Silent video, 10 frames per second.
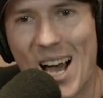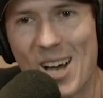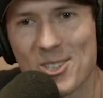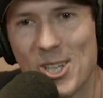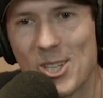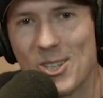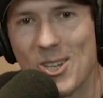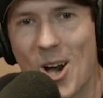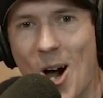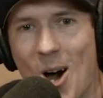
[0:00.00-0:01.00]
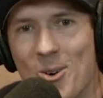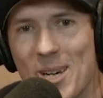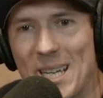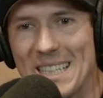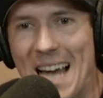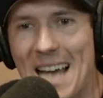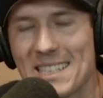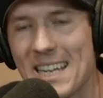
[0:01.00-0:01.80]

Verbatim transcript: How's it Strider. going, guys?